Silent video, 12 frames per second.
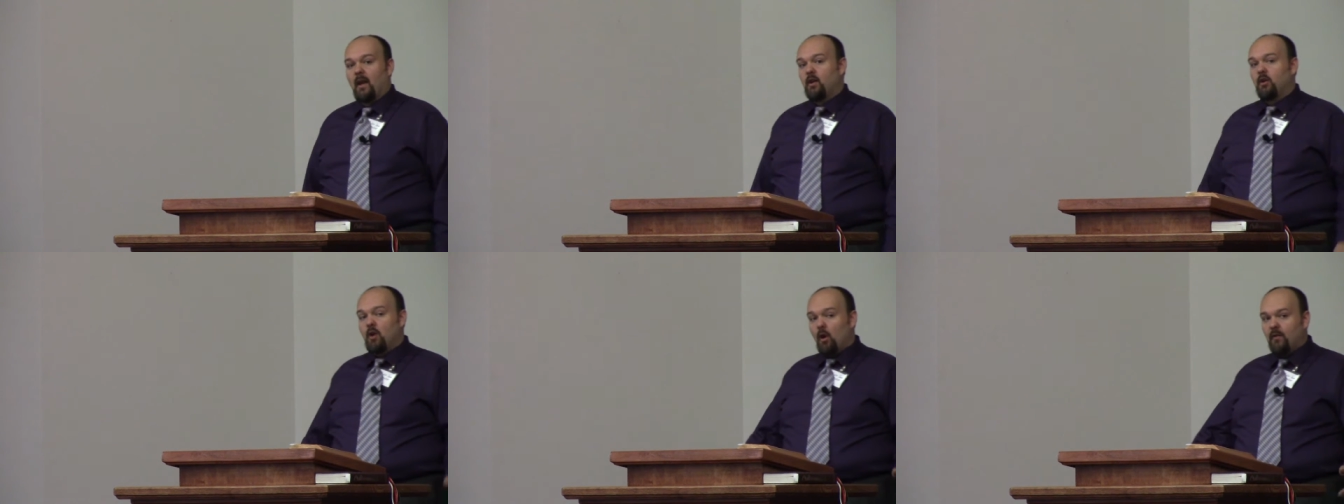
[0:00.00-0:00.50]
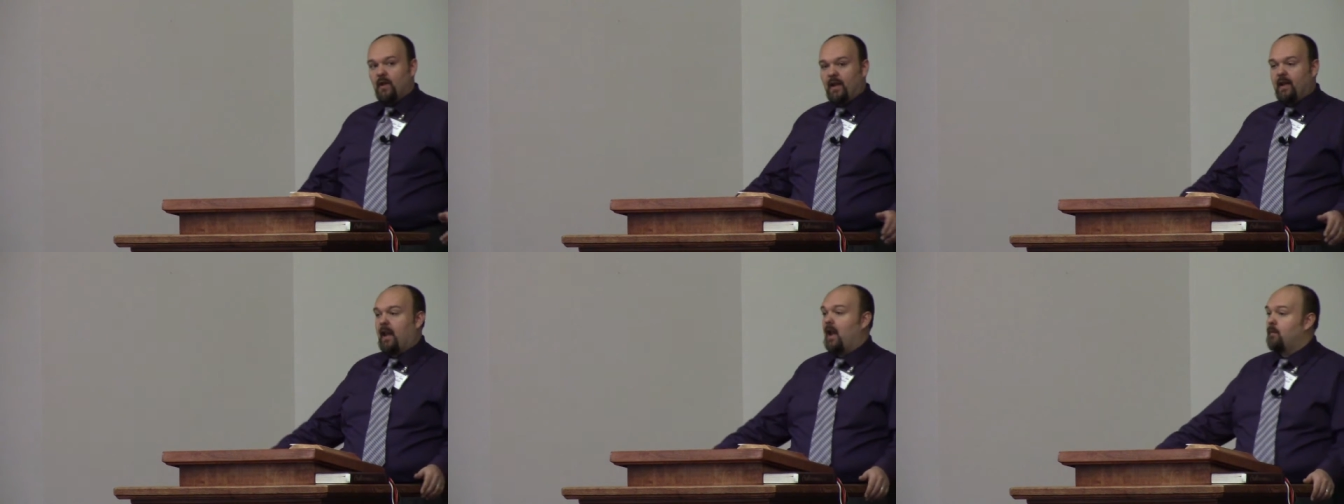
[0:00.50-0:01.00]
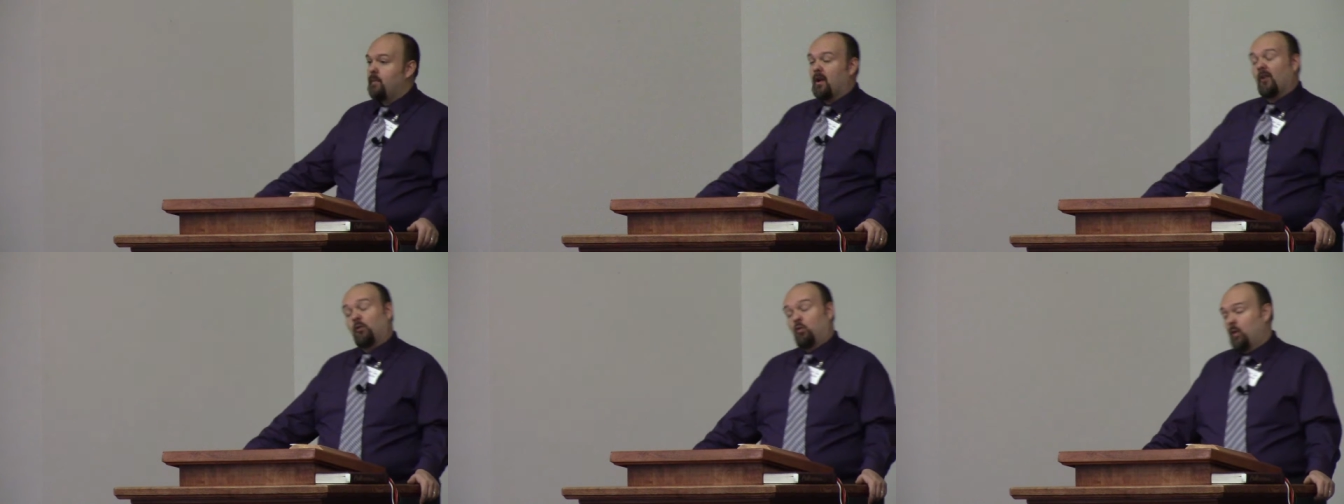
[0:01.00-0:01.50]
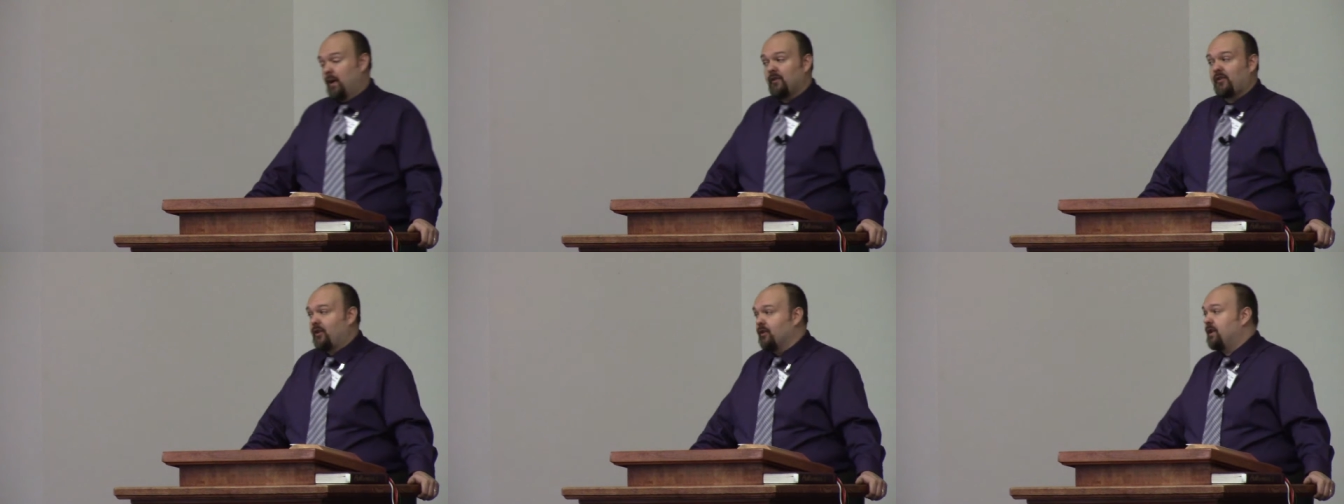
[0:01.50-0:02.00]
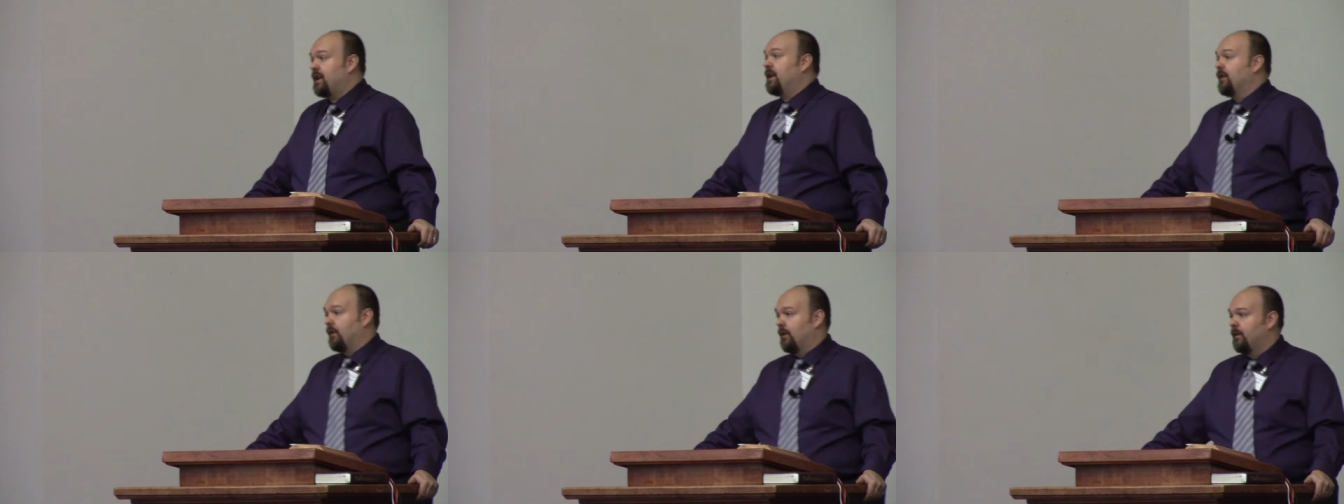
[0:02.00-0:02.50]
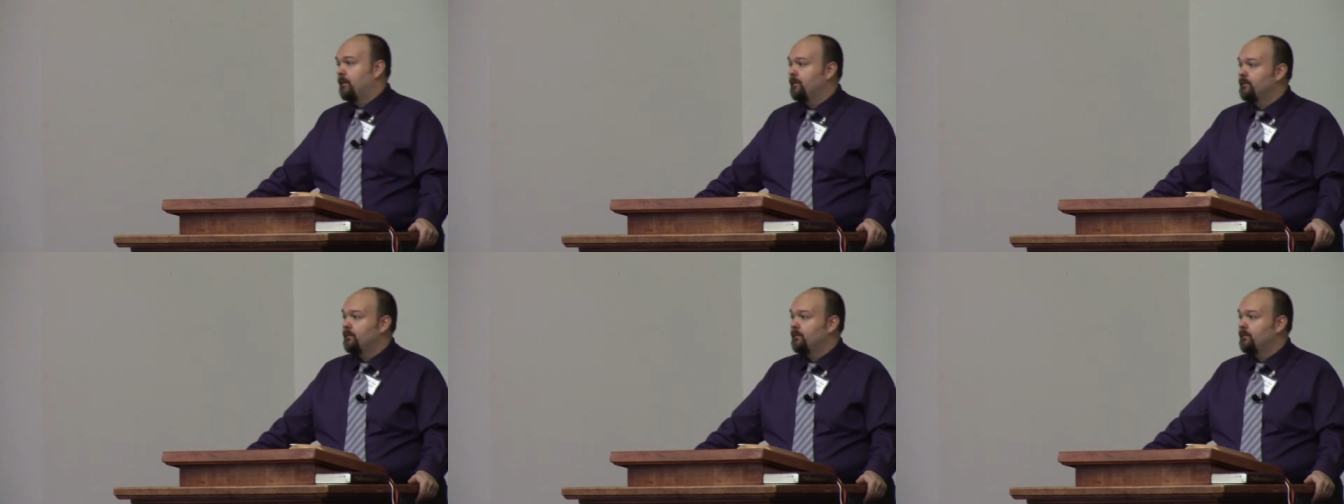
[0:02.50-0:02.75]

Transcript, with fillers: and you know that he can because we're still here.